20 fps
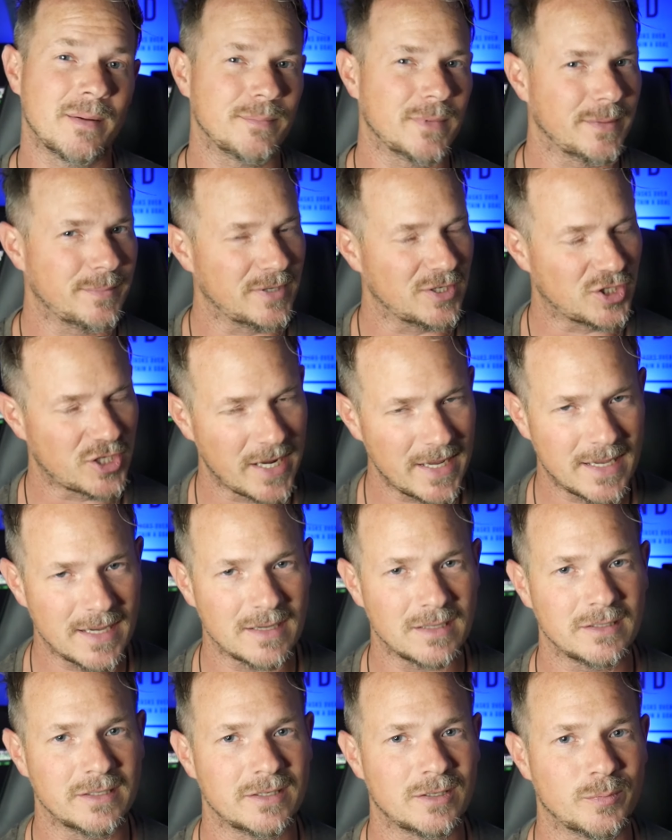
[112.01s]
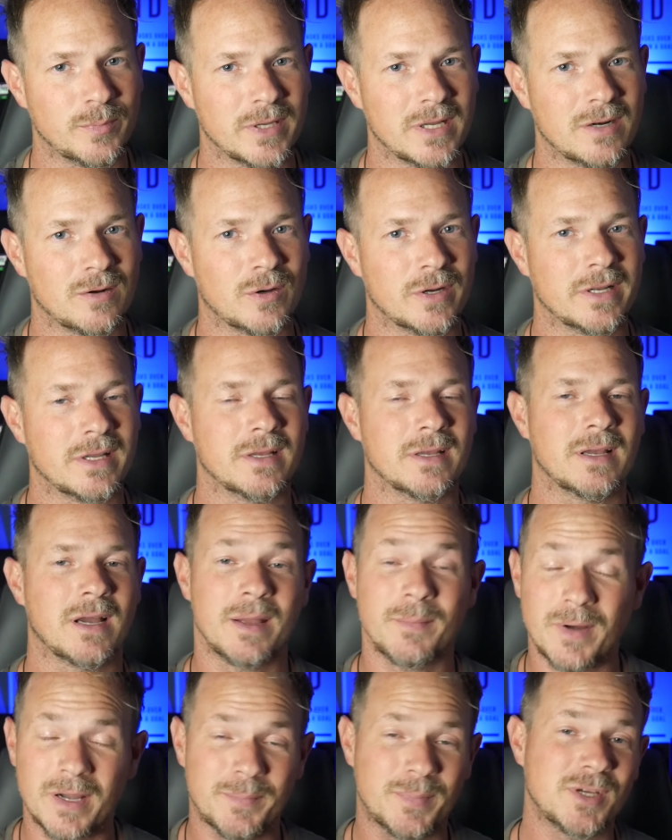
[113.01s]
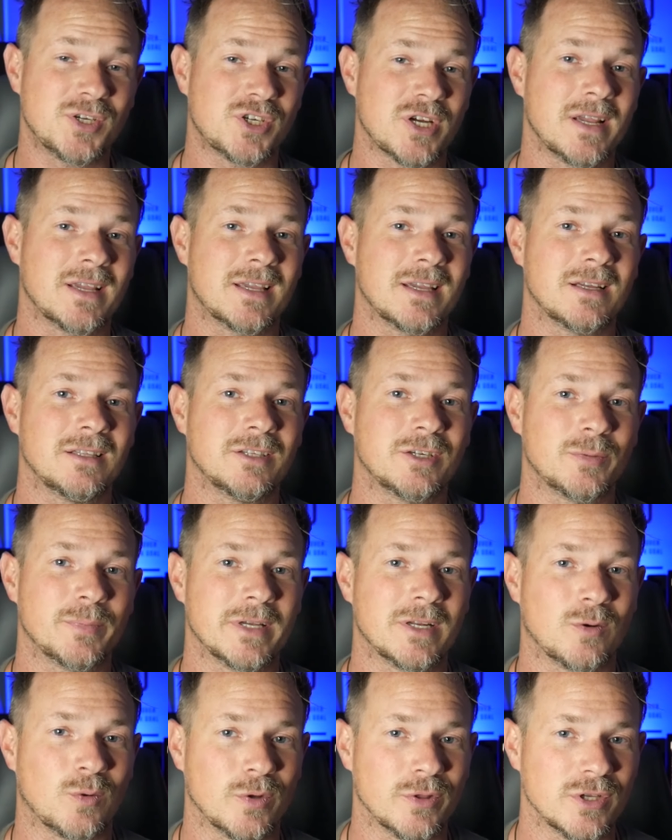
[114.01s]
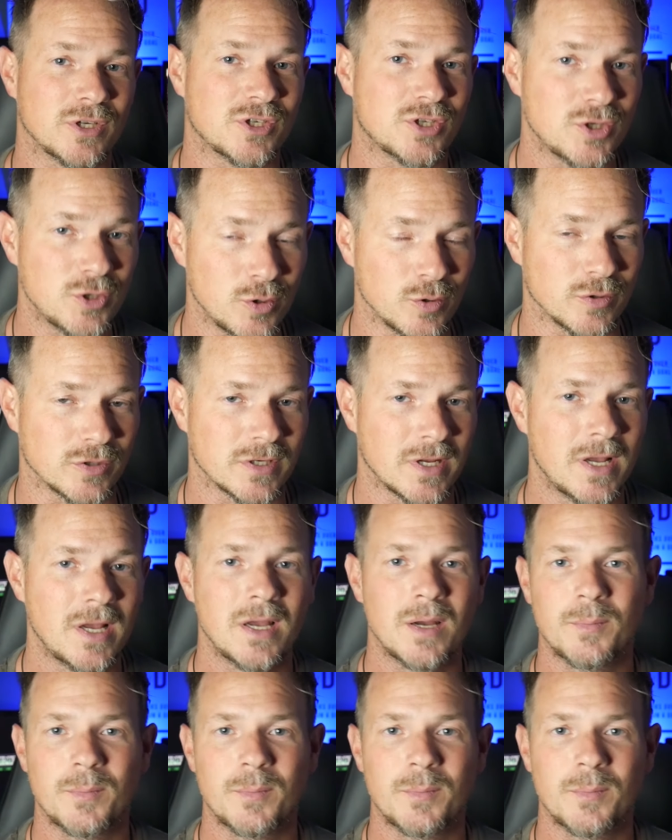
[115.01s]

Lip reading: I might be shaking a little bit on this news.